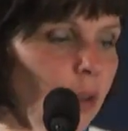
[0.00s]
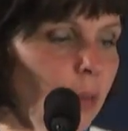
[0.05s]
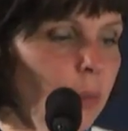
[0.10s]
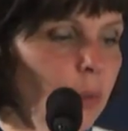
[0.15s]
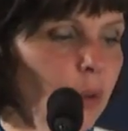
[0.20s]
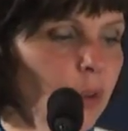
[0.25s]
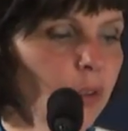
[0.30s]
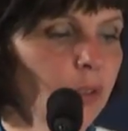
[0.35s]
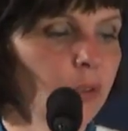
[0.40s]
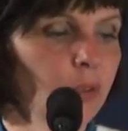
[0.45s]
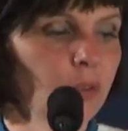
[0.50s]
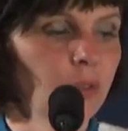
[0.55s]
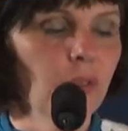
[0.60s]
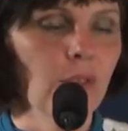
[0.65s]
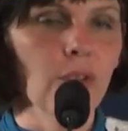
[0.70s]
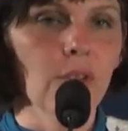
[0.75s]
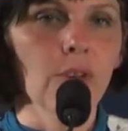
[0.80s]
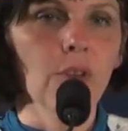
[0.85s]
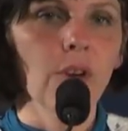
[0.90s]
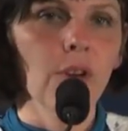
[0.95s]
put
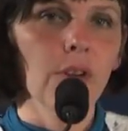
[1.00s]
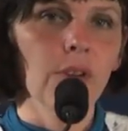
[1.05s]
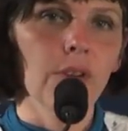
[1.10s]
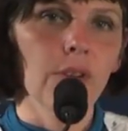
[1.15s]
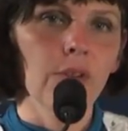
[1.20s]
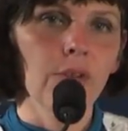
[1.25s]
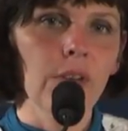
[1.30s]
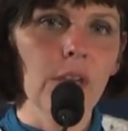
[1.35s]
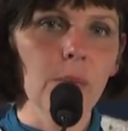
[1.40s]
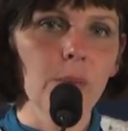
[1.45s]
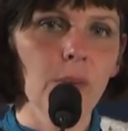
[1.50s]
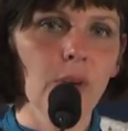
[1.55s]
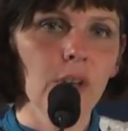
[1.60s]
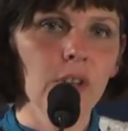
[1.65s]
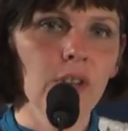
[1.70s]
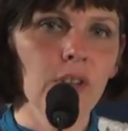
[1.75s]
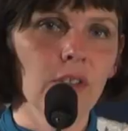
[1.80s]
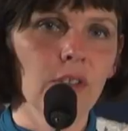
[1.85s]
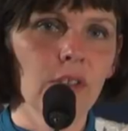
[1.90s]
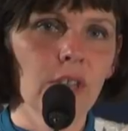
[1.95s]
on the green
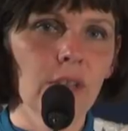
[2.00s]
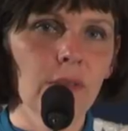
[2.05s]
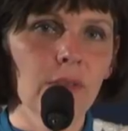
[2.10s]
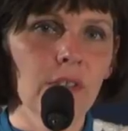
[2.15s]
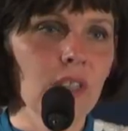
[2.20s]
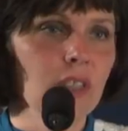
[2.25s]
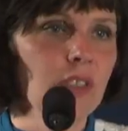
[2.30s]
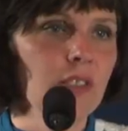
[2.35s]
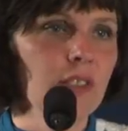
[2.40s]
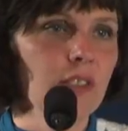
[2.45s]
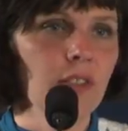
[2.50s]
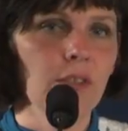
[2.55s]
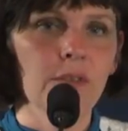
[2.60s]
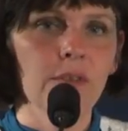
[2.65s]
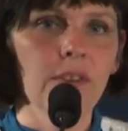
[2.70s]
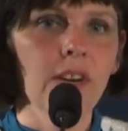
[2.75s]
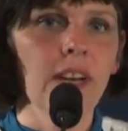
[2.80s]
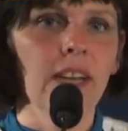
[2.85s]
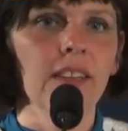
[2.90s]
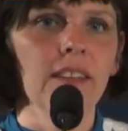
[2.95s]
button if it's their
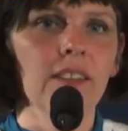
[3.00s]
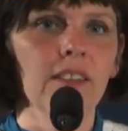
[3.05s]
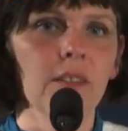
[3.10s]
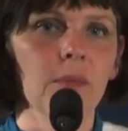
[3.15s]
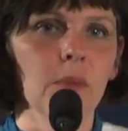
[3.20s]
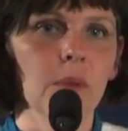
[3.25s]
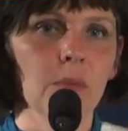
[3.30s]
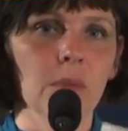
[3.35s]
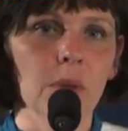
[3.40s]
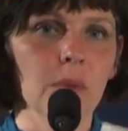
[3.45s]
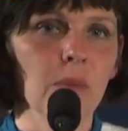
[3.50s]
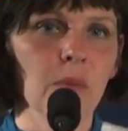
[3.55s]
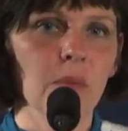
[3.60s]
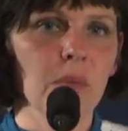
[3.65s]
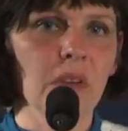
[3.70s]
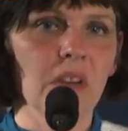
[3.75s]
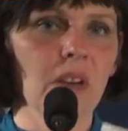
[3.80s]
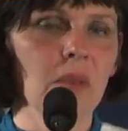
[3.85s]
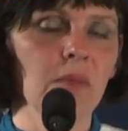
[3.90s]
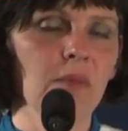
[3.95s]
friends. I mean, people
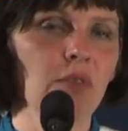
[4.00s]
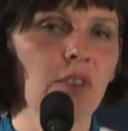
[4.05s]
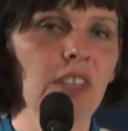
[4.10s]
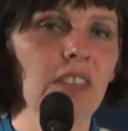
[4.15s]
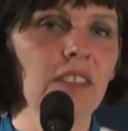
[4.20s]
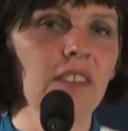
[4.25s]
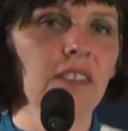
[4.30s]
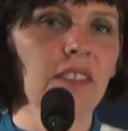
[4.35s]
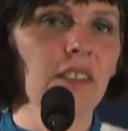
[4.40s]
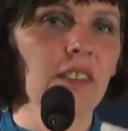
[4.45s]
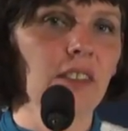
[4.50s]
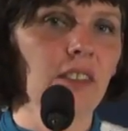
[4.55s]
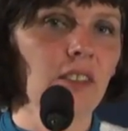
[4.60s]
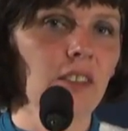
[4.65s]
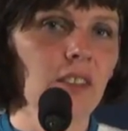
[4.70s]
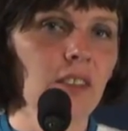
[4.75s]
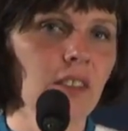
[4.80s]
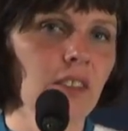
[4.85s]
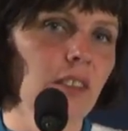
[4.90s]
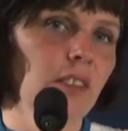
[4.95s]
become friends in
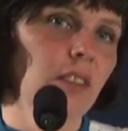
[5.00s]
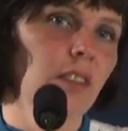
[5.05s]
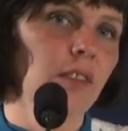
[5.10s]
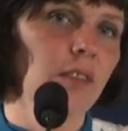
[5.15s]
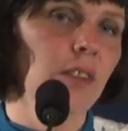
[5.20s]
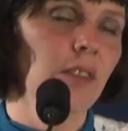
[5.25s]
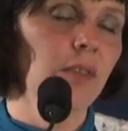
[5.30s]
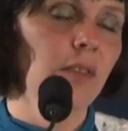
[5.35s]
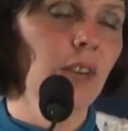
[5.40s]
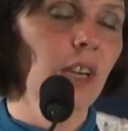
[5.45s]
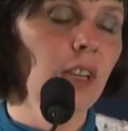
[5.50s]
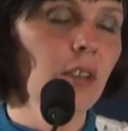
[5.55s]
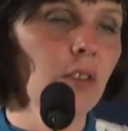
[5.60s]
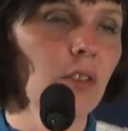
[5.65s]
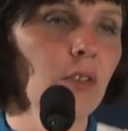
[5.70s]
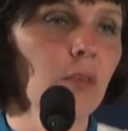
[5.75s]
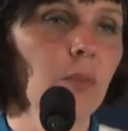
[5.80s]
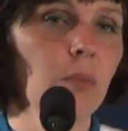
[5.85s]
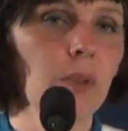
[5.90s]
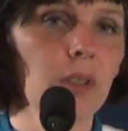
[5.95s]
there, even if I
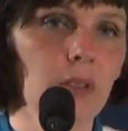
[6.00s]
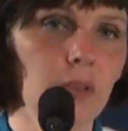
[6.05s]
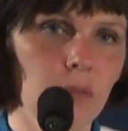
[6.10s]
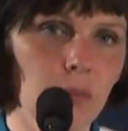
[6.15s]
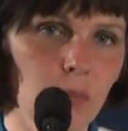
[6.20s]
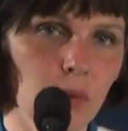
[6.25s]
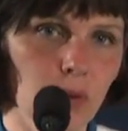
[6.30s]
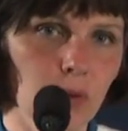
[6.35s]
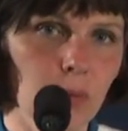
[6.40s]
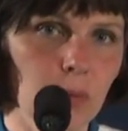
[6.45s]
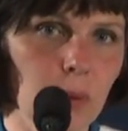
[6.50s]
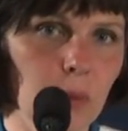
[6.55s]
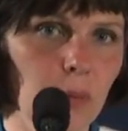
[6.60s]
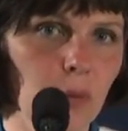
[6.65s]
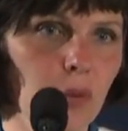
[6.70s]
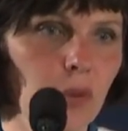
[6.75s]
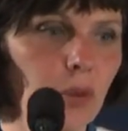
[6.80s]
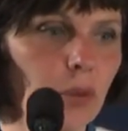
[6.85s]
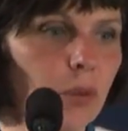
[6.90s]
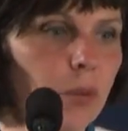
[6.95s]
don't, but most
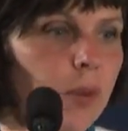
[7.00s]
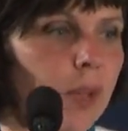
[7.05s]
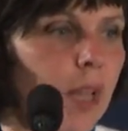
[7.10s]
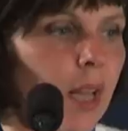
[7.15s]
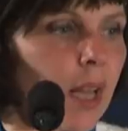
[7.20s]
people do.